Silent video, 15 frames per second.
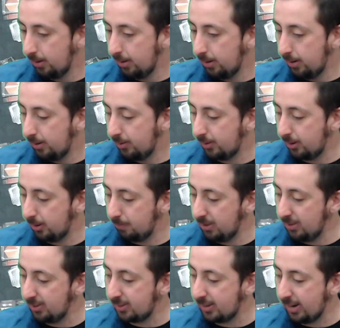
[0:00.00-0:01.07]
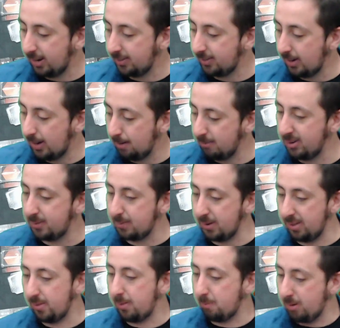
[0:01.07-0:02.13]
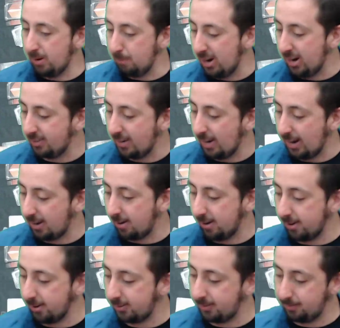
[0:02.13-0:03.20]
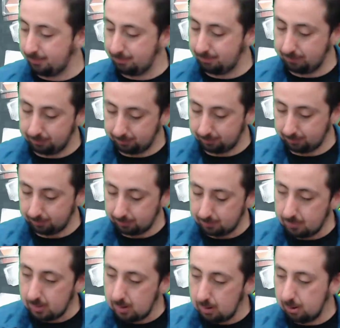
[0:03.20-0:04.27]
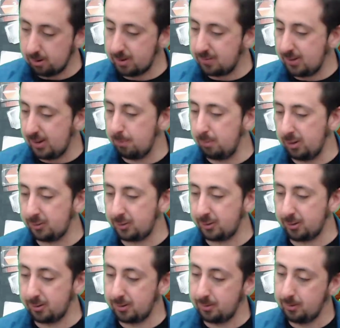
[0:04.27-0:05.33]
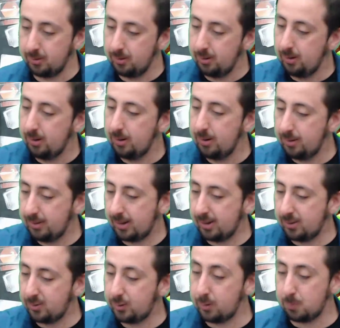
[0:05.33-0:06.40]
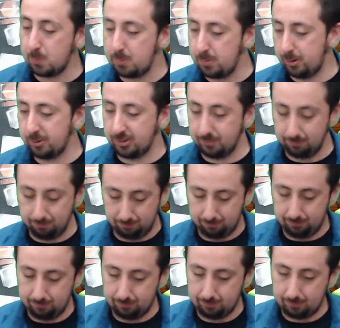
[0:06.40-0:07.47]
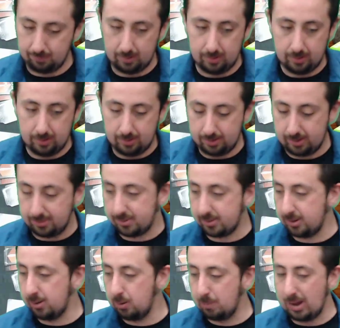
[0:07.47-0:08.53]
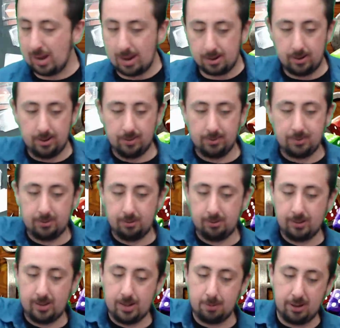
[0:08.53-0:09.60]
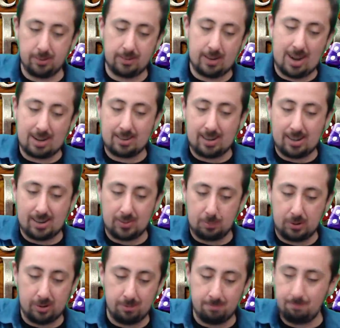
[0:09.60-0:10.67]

So in this case, I'm going to spend 3 of my attack cards, or defeated monsters, to get a super potion. These are going to go back into the enemy attack deck at the bottom,